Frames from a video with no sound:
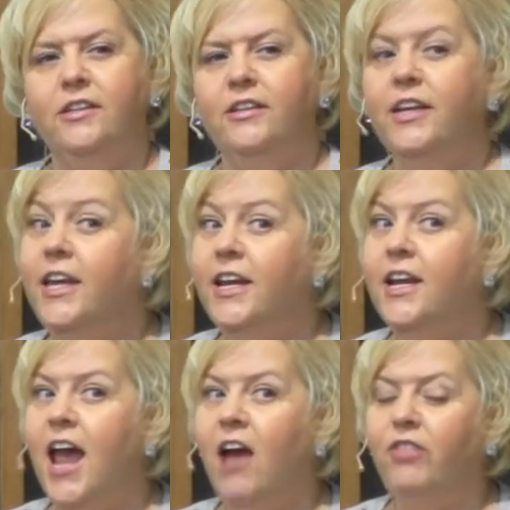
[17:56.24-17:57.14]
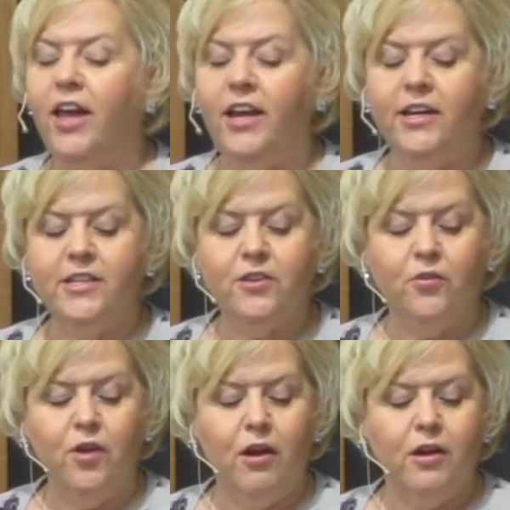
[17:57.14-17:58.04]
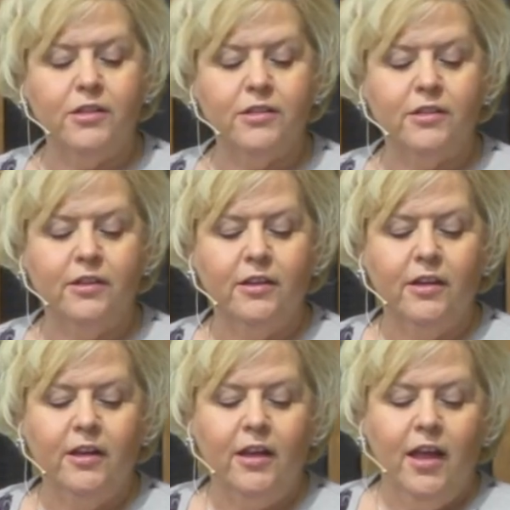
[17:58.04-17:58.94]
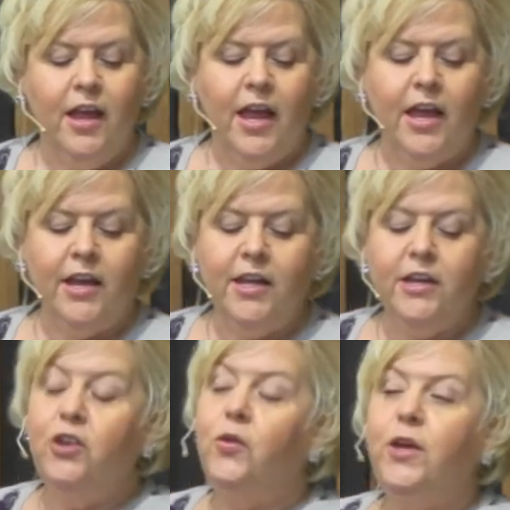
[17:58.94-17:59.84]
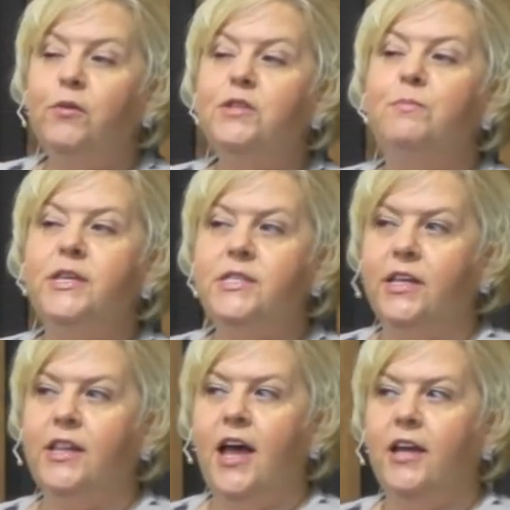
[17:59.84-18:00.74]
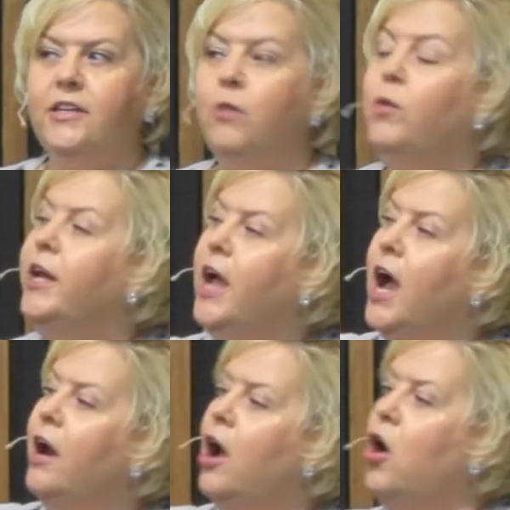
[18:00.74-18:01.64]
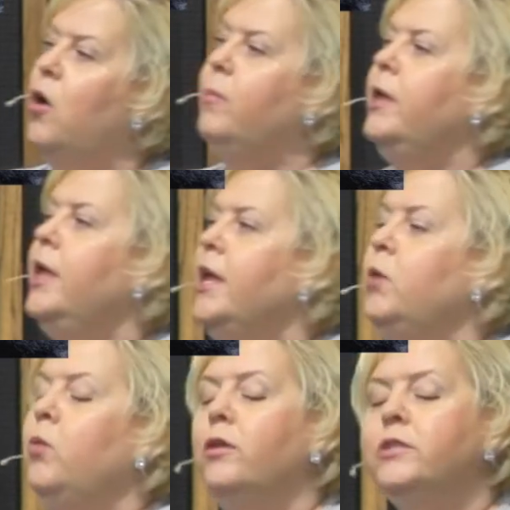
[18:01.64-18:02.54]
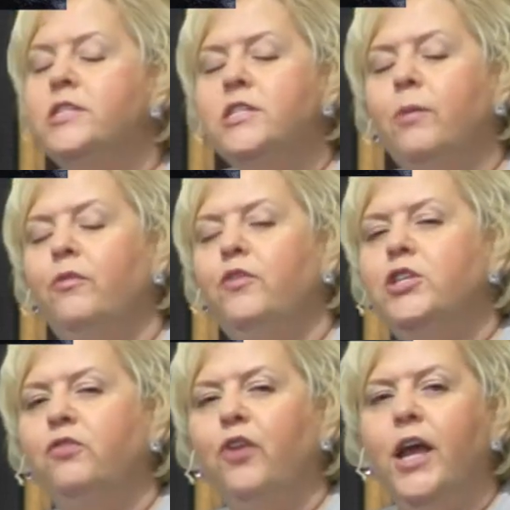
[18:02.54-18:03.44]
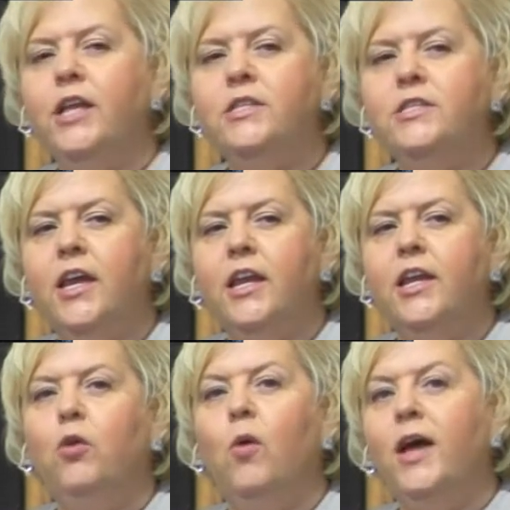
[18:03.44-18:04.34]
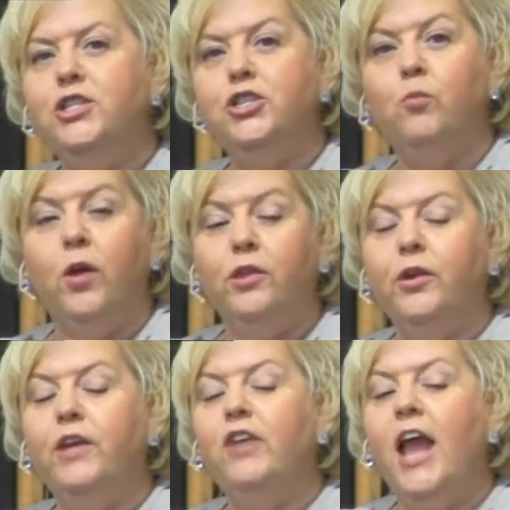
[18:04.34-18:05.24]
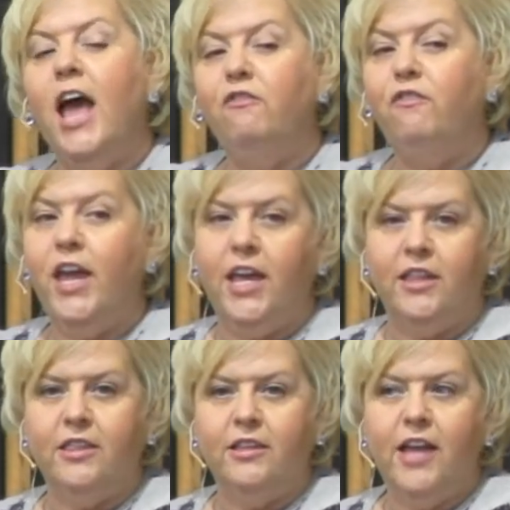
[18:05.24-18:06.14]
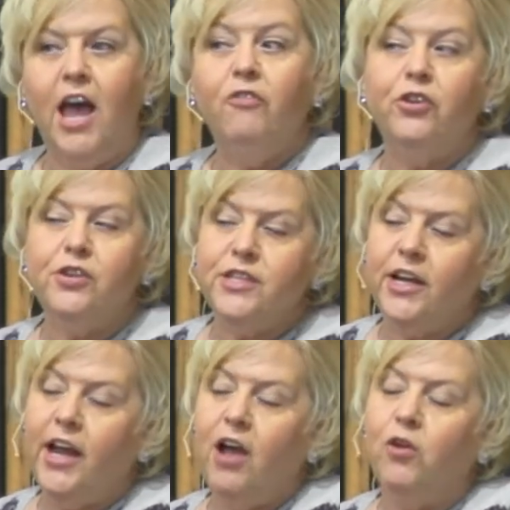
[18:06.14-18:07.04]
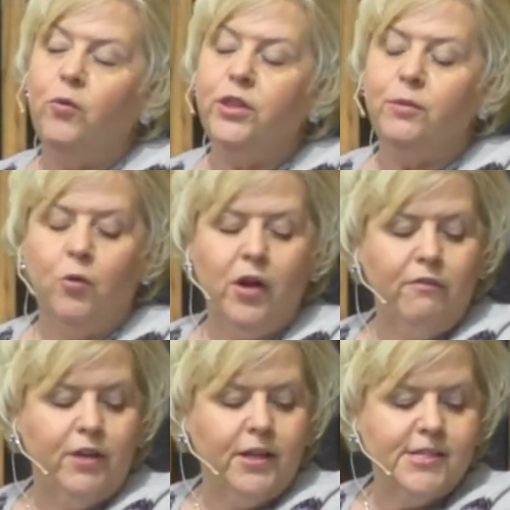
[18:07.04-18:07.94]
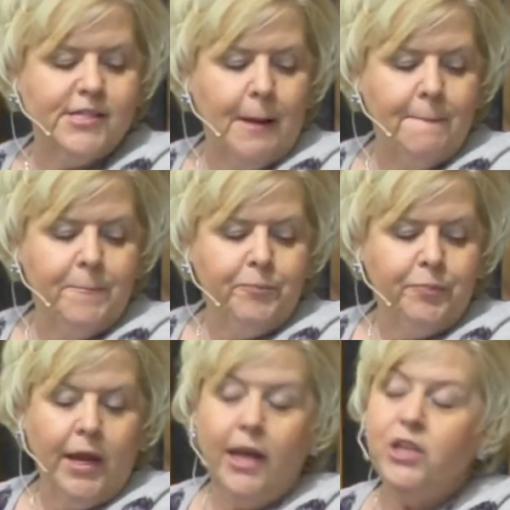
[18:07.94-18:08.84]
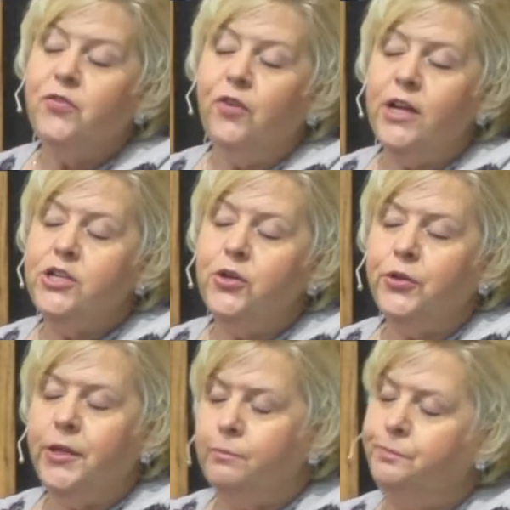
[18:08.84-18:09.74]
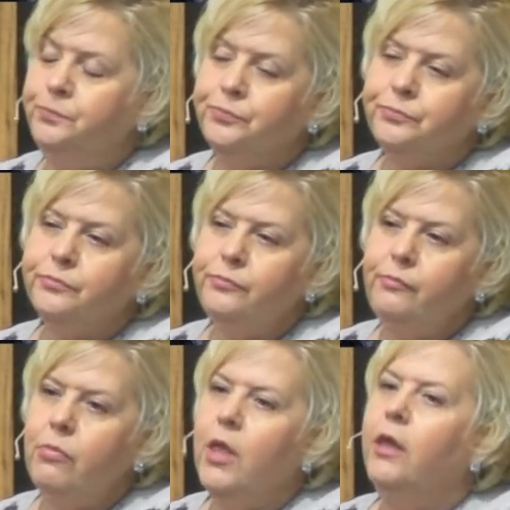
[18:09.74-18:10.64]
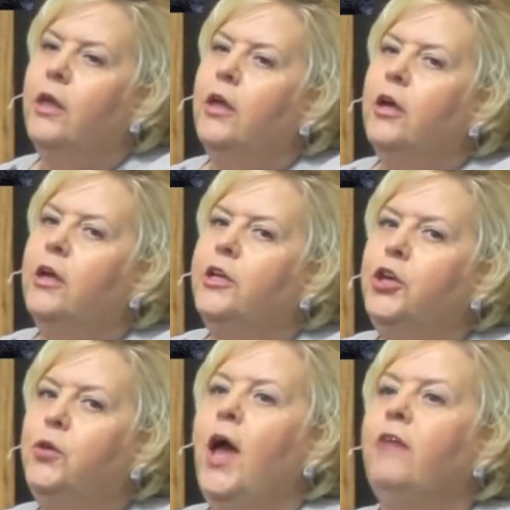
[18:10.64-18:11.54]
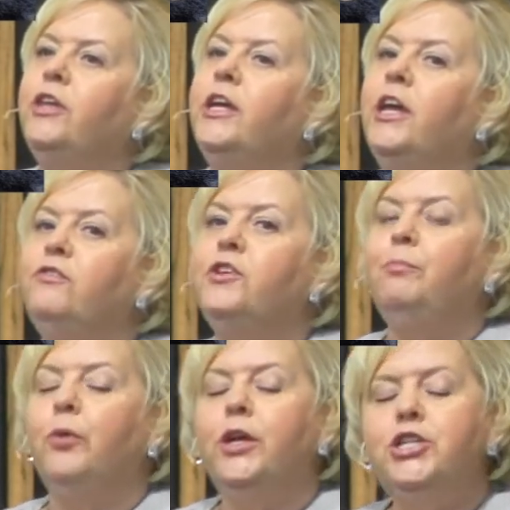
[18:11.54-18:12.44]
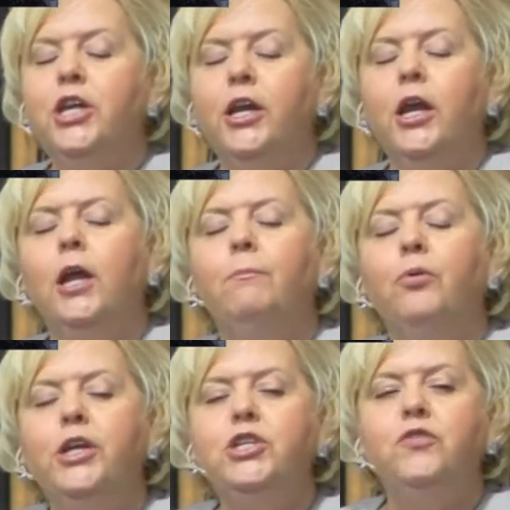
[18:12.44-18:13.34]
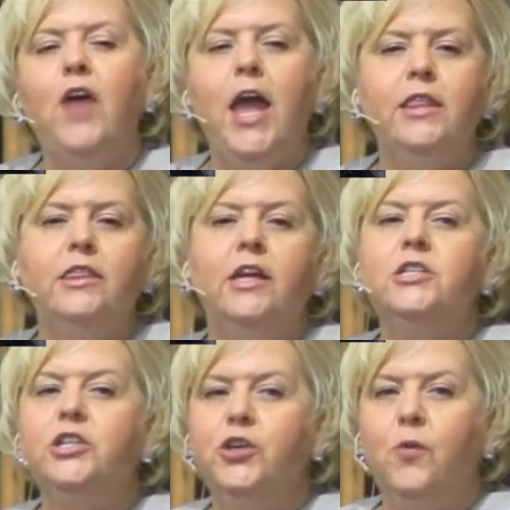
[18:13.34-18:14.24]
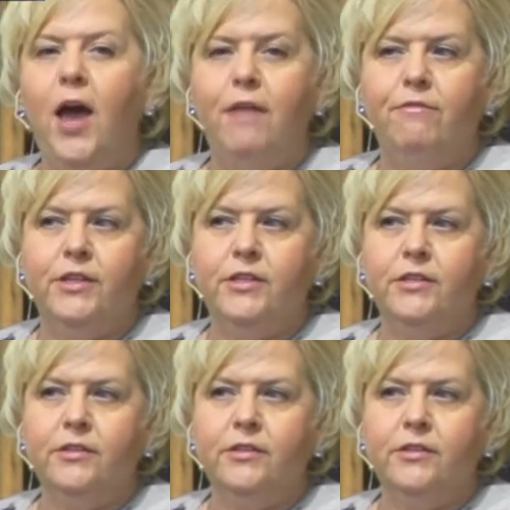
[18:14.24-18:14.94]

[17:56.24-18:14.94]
He didn't have that in his own heart. And he knew he was missing that. And when he got home, he wrote to some of his friends he questioned whether he even had faith after his encounter with the Moravians. And his friend told him, You have the gift of preaching, preach faith until you have it.